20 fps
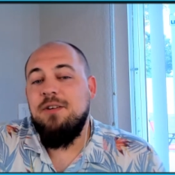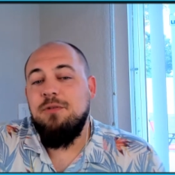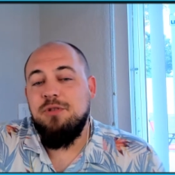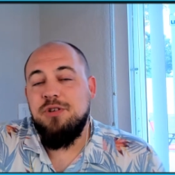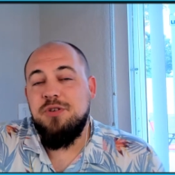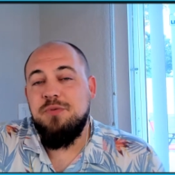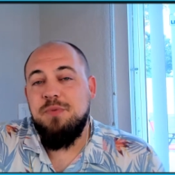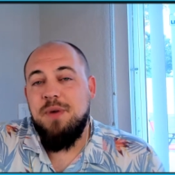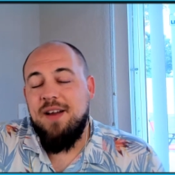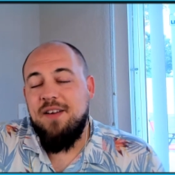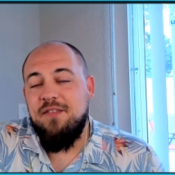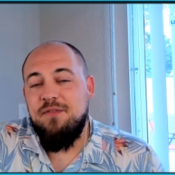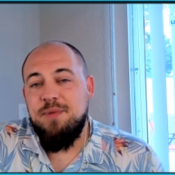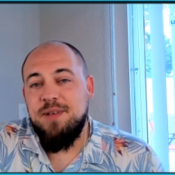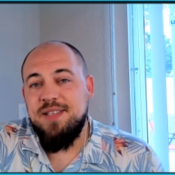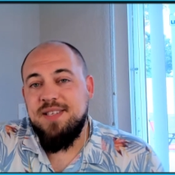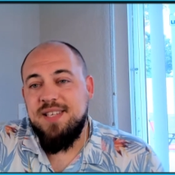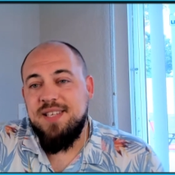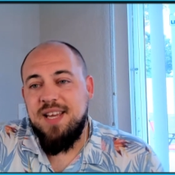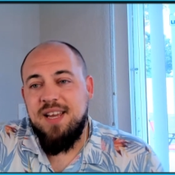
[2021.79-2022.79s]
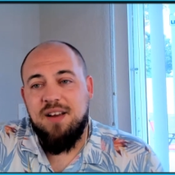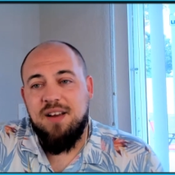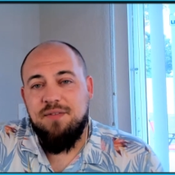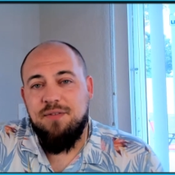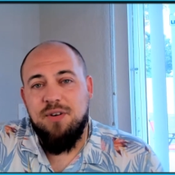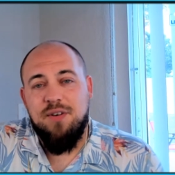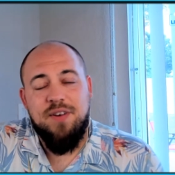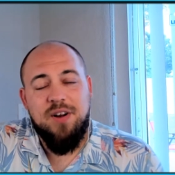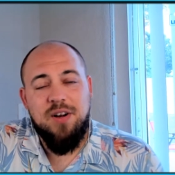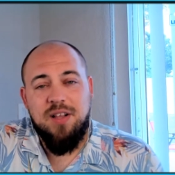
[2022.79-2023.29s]
which is why I've been saying
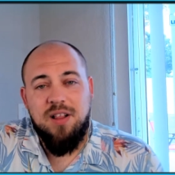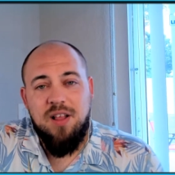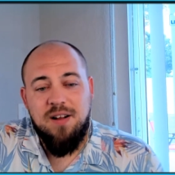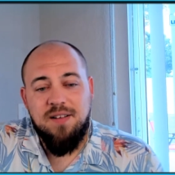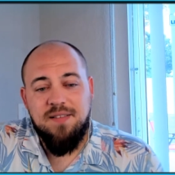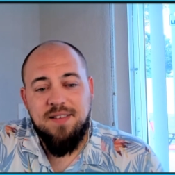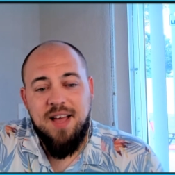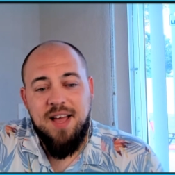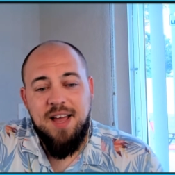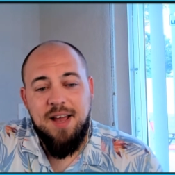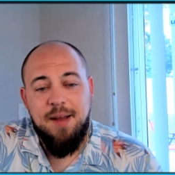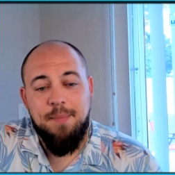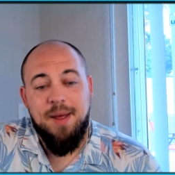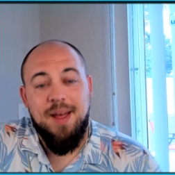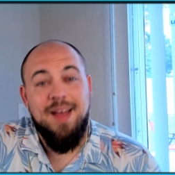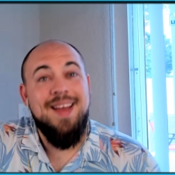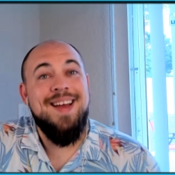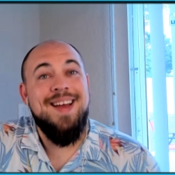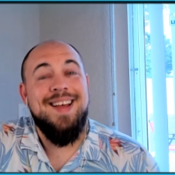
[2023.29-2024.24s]
for a very long time